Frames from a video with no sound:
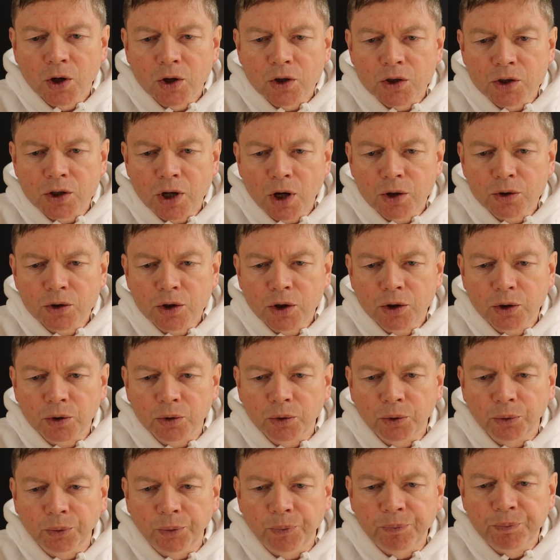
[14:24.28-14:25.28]
So
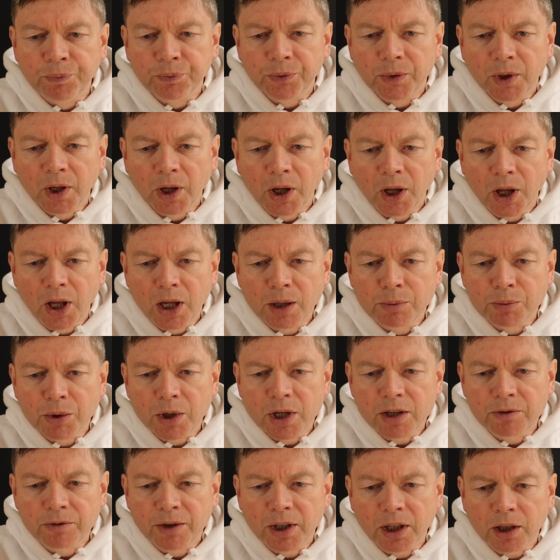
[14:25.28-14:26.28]
too, he
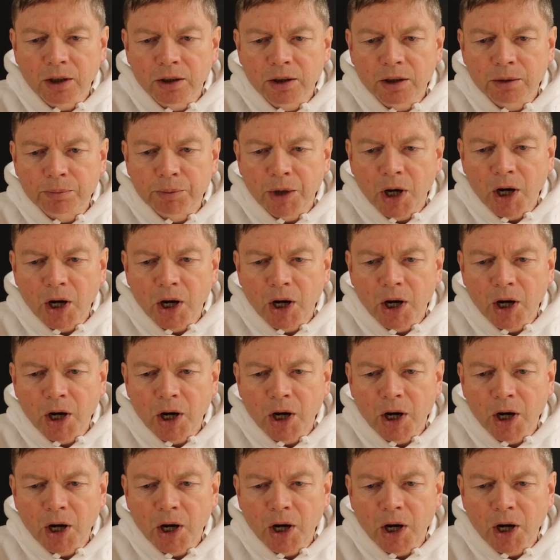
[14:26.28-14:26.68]
prefigured